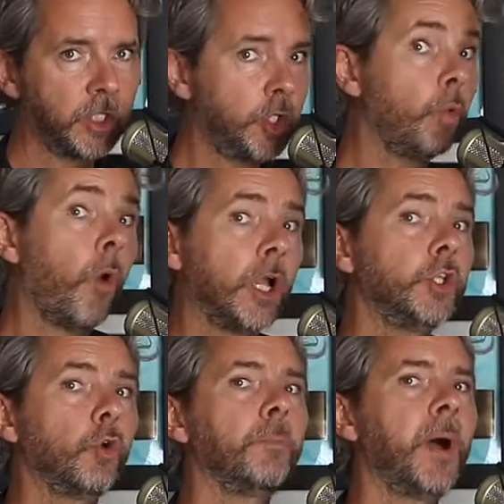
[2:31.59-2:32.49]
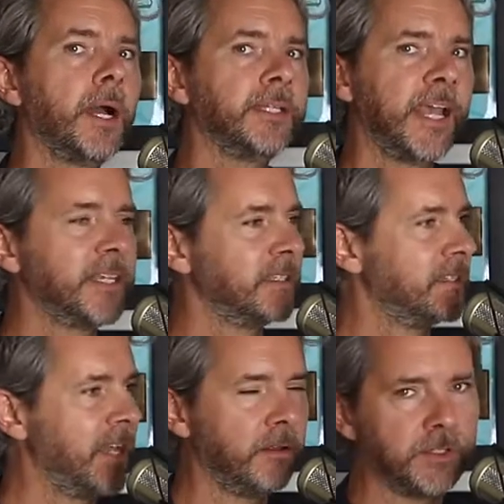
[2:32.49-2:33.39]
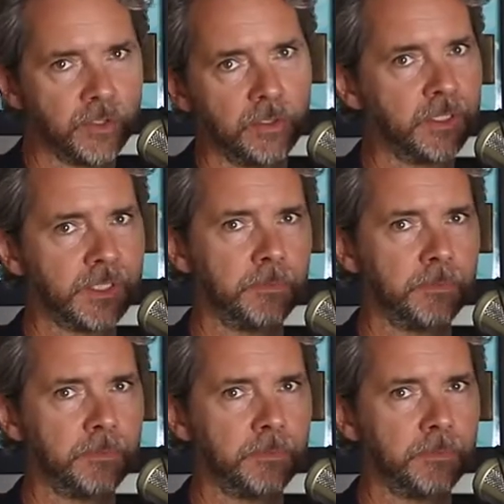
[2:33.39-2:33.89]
You want your podcast to sound as good as